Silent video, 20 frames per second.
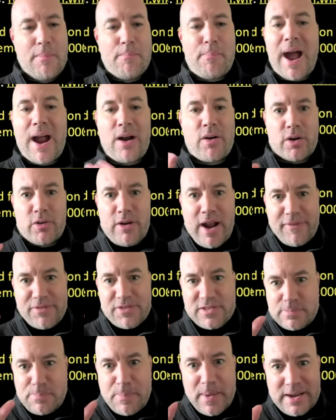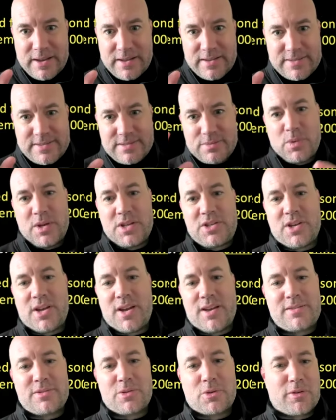paragraph spinners, which
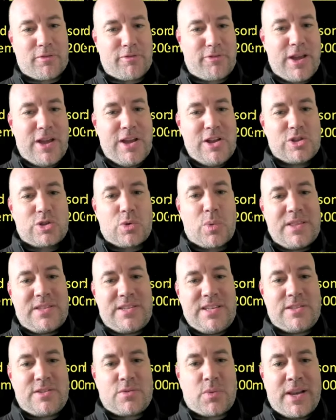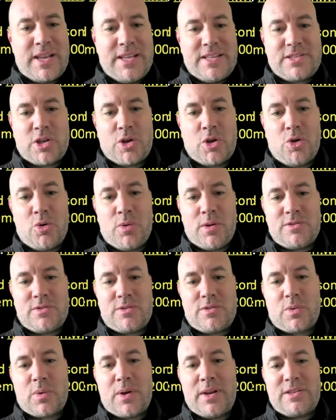are sort of 2022
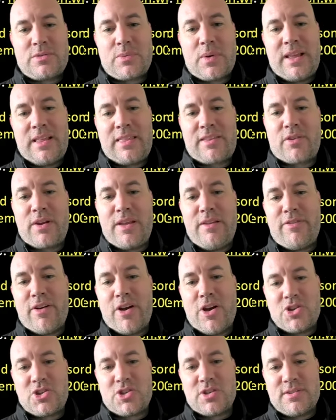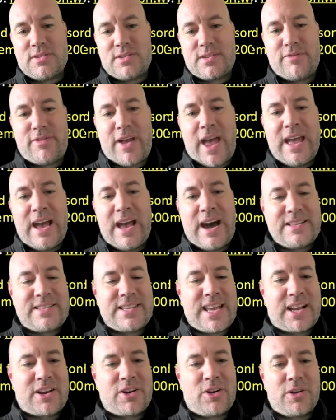and 2023 versions of AI
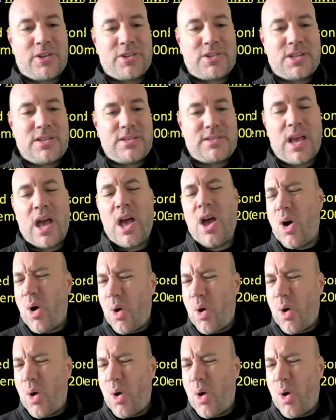technologies.